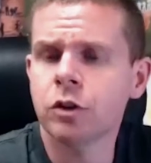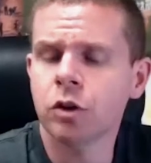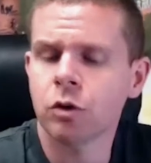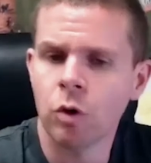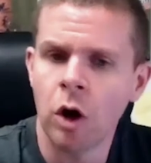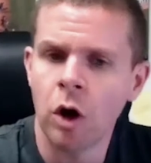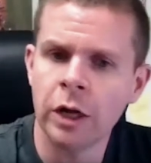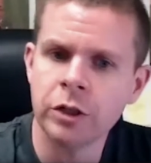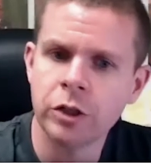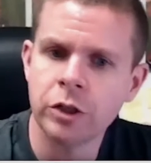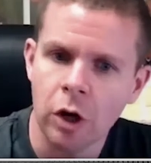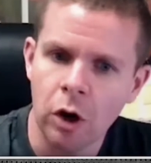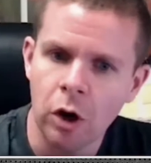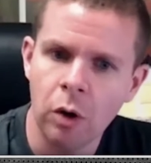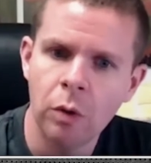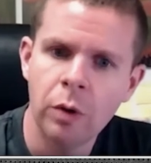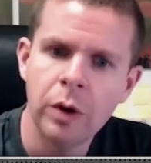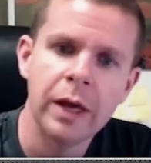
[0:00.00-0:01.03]

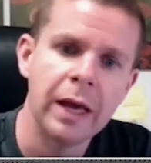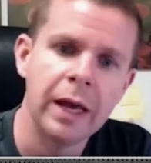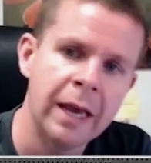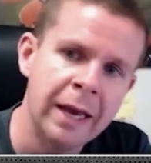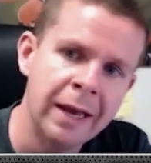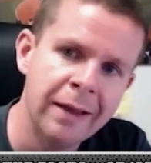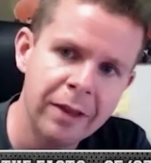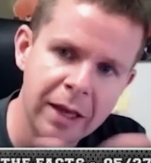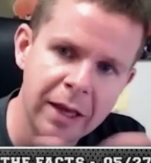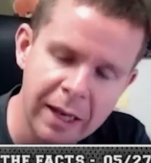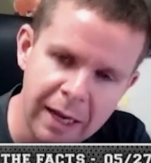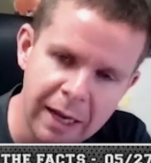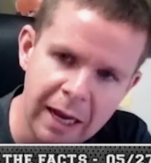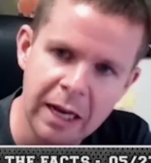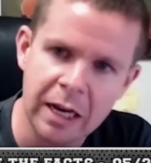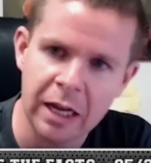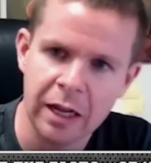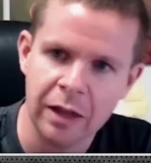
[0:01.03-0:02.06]
Toronto and the
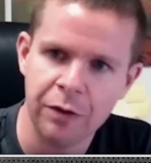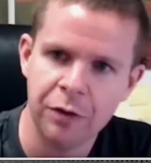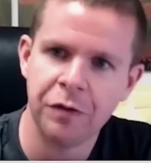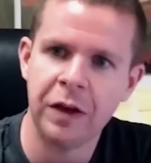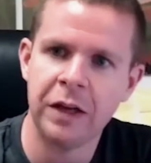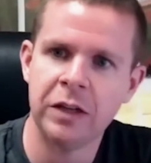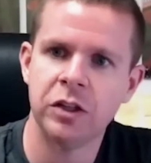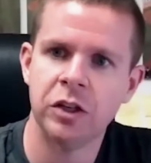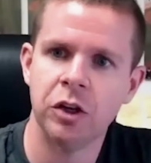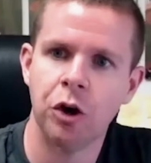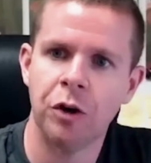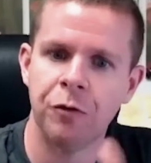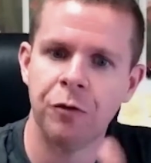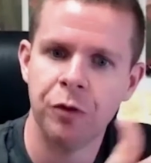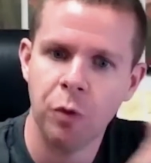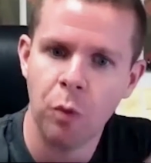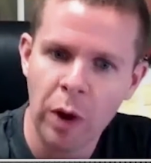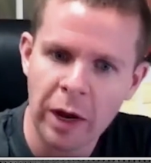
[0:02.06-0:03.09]
Canadiens facing off
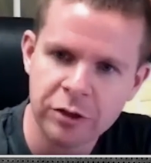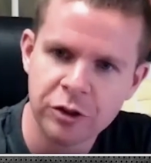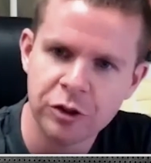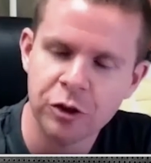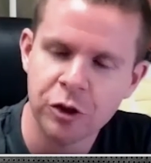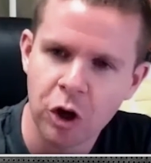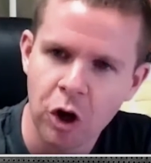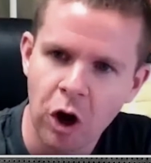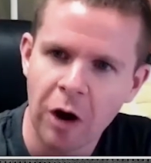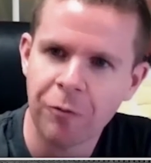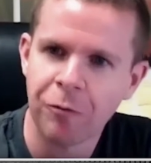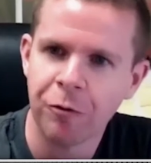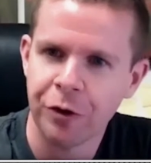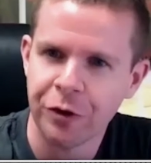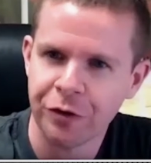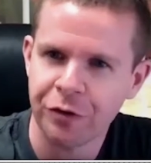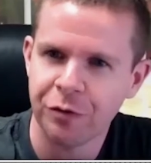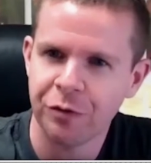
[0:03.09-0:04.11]
in the Western
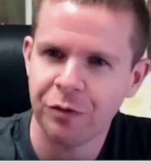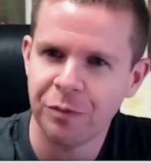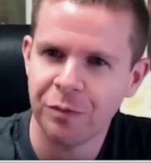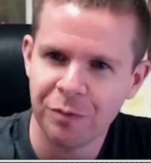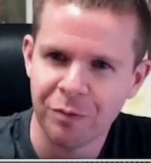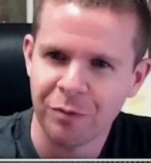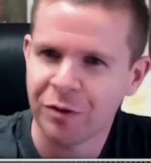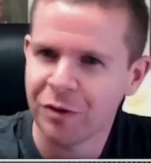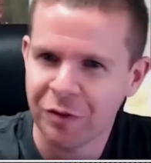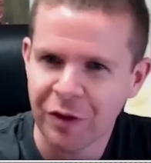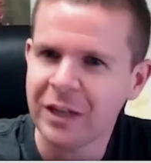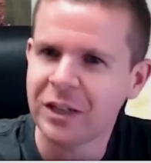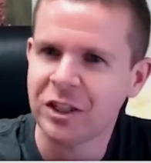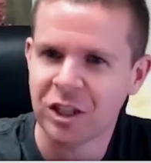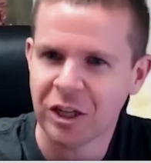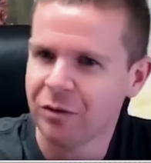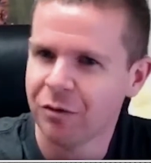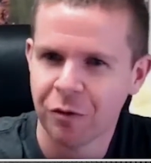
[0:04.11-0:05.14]
Conference
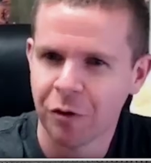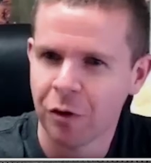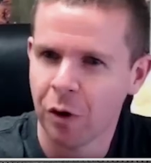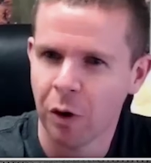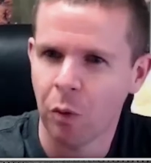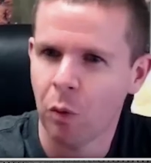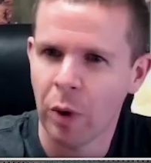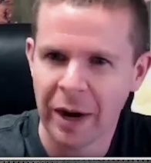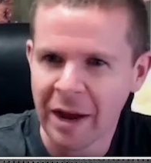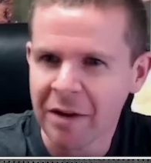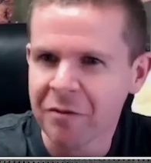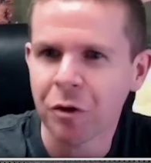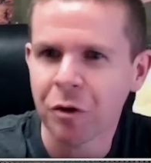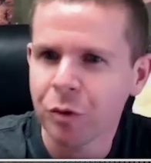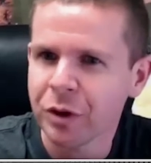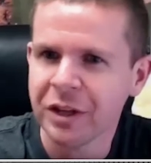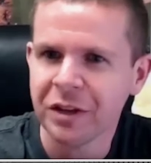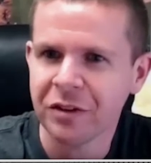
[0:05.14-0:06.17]
division for whatever
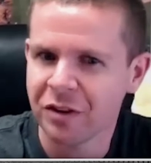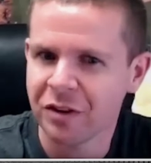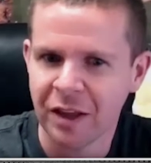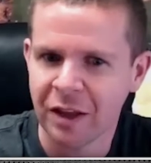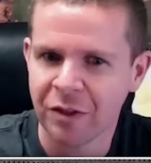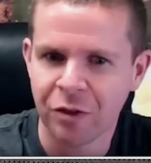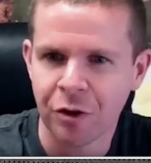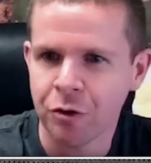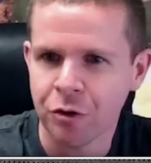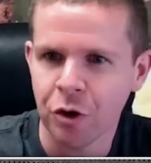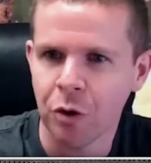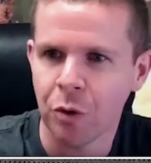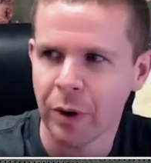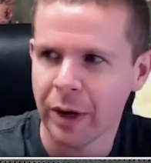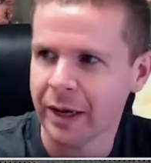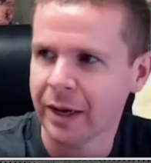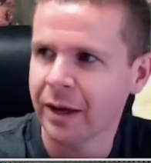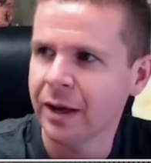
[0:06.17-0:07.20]
reason that they're
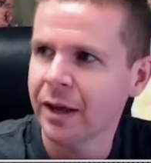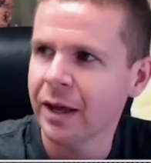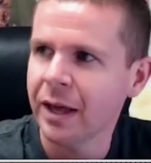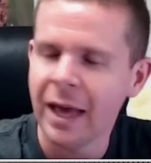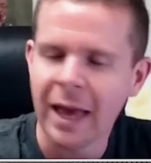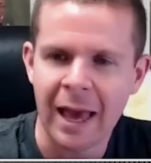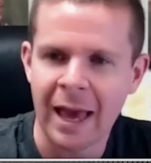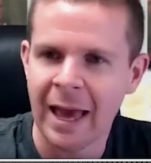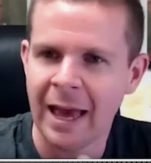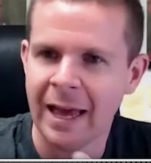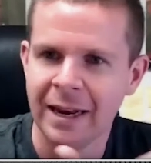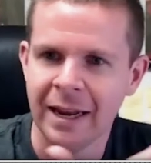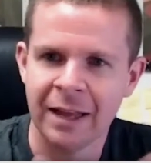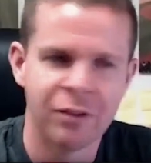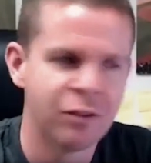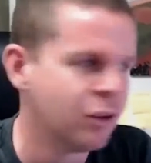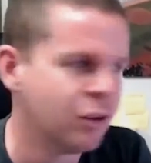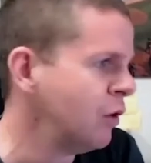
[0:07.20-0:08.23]
doing, and
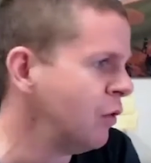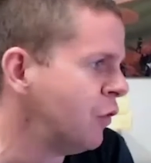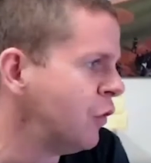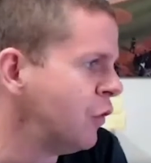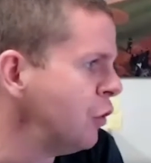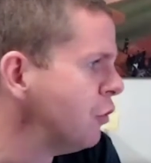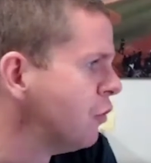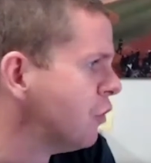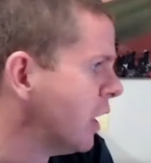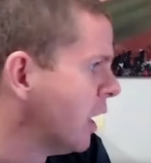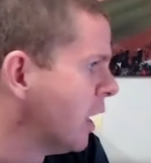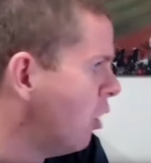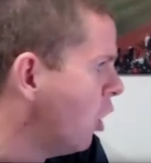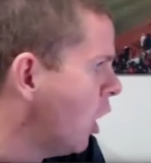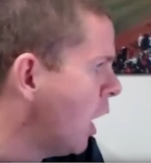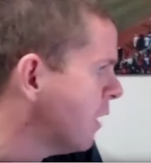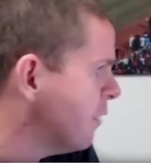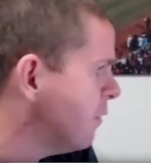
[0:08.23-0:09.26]
it's confusing a
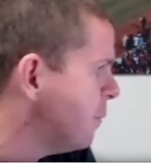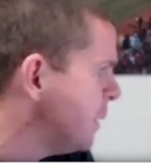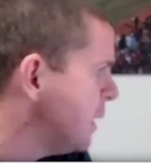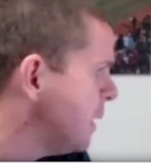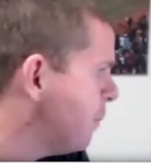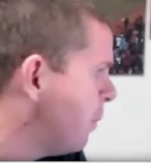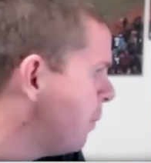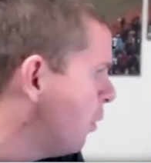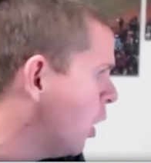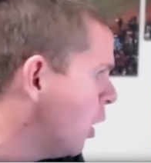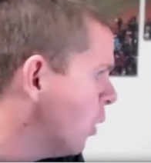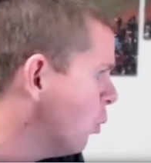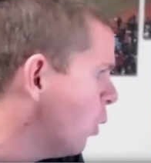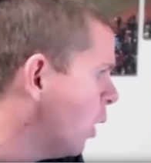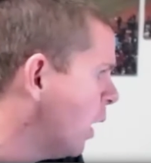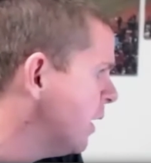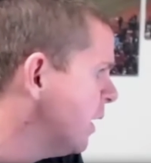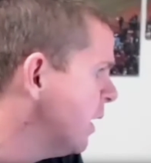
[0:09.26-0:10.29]
lot of people on
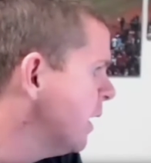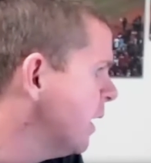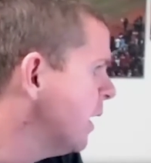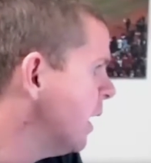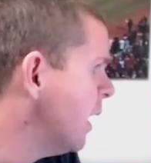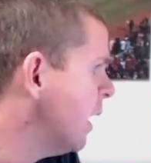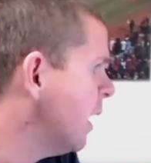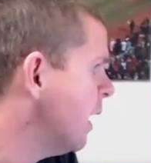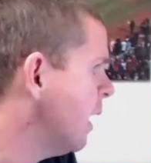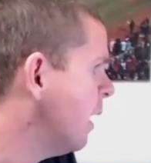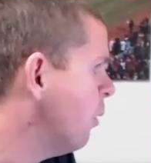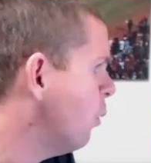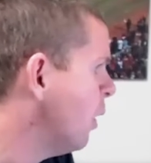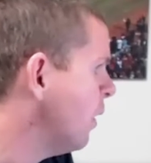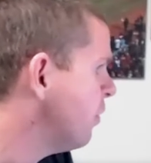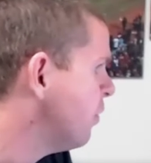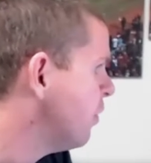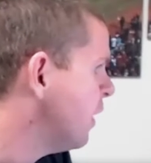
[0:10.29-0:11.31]
what uh,
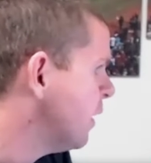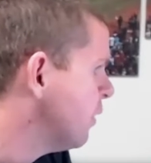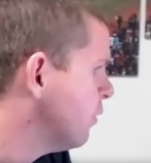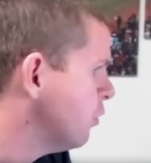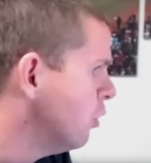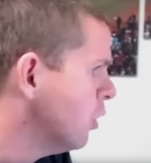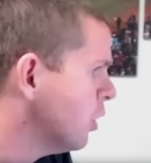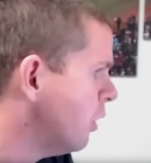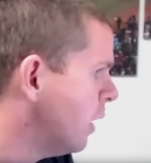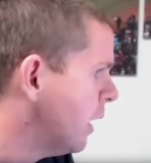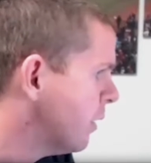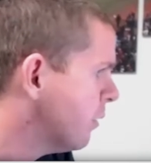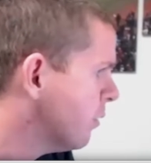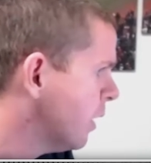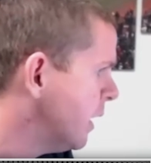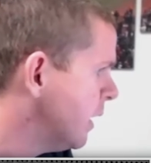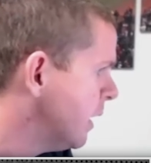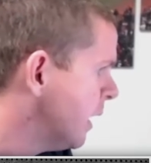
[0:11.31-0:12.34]
what things look like
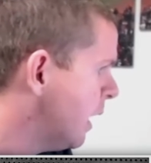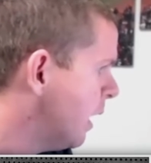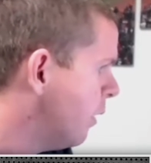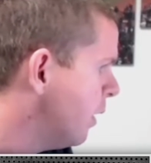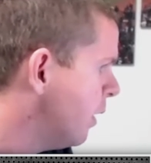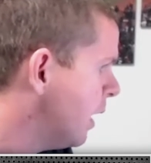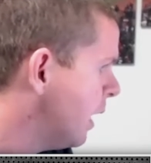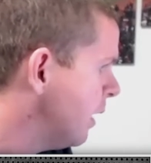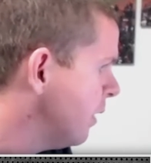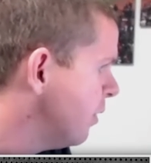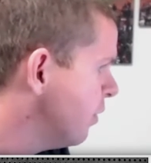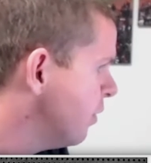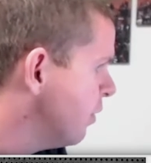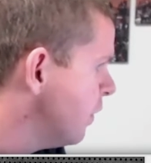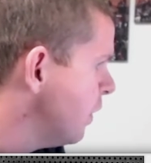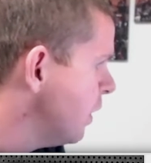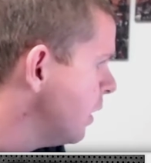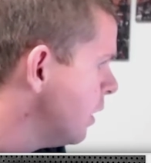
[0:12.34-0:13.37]
right now. I
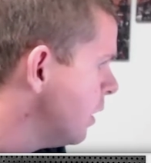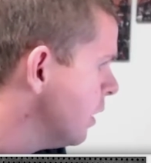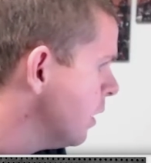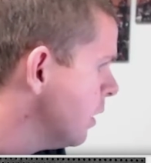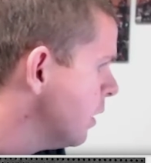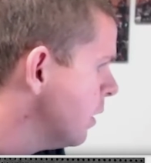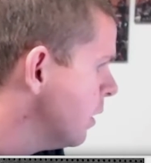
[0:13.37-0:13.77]
think